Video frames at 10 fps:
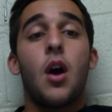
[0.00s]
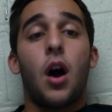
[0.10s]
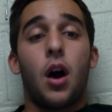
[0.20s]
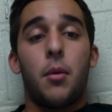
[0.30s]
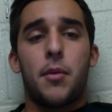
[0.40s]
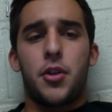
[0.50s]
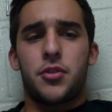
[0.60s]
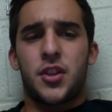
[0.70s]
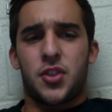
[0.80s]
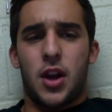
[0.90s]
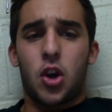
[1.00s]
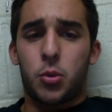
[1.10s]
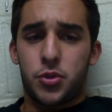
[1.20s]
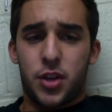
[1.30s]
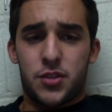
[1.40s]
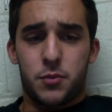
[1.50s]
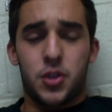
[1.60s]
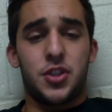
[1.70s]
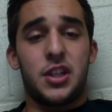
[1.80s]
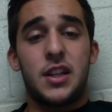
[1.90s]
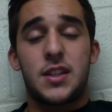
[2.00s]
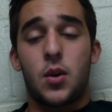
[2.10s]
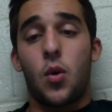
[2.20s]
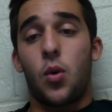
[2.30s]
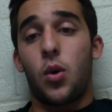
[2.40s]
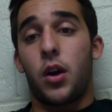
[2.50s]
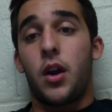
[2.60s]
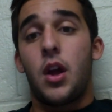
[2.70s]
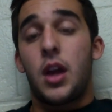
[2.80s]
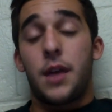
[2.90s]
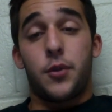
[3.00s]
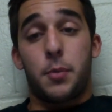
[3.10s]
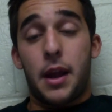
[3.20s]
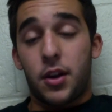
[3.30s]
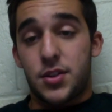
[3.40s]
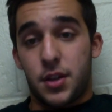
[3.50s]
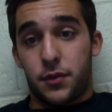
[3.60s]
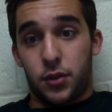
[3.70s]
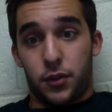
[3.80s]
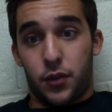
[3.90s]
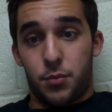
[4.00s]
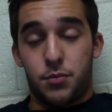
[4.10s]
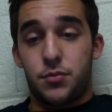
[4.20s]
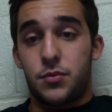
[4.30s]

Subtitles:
Other things are heritable traits from your genes, or if your parents suffer from